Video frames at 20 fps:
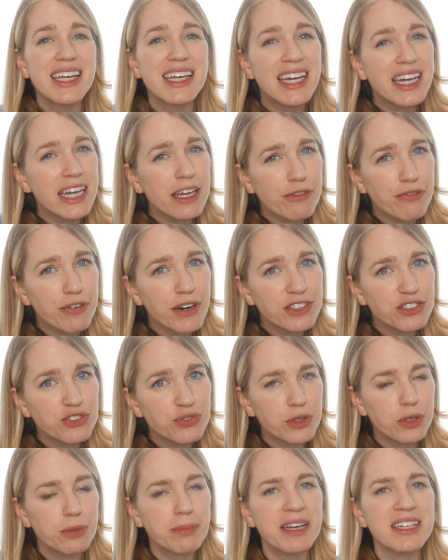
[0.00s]
Getting
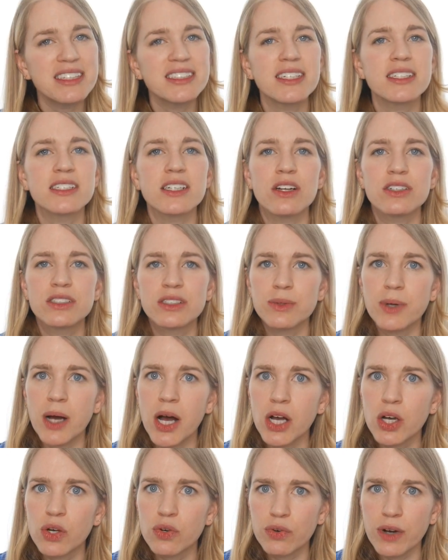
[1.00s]
French roommates is also
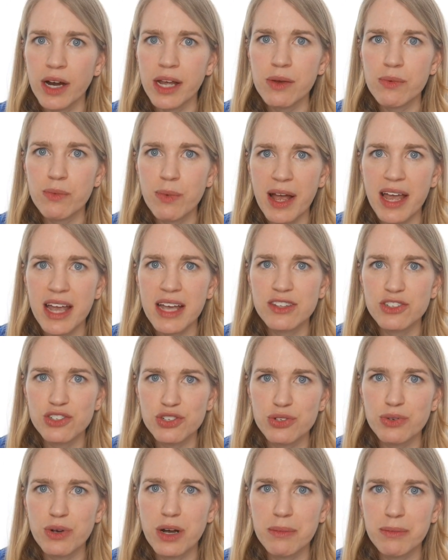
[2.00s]
a great way
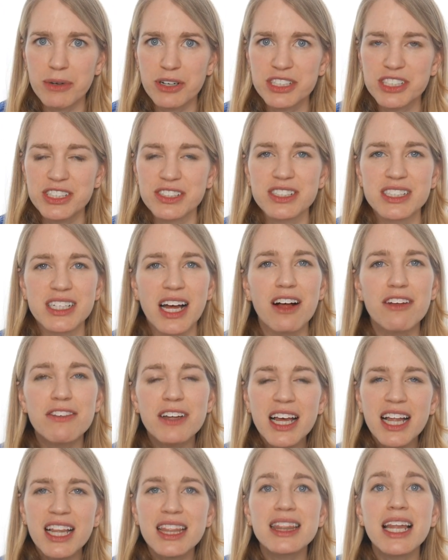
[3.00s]
to immerse yourself.